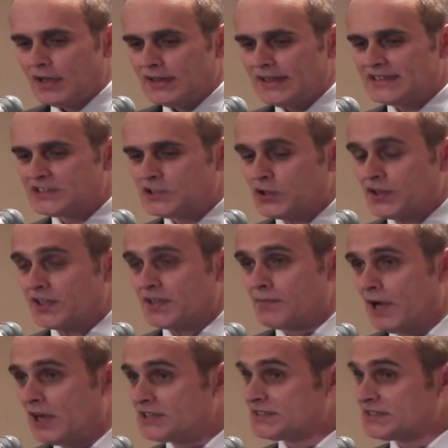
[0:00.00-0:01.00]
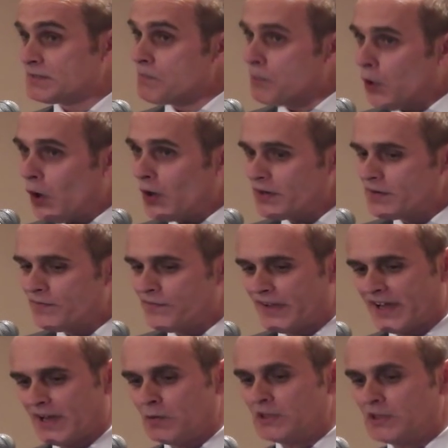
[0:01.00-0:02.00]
let's look at the most important figure,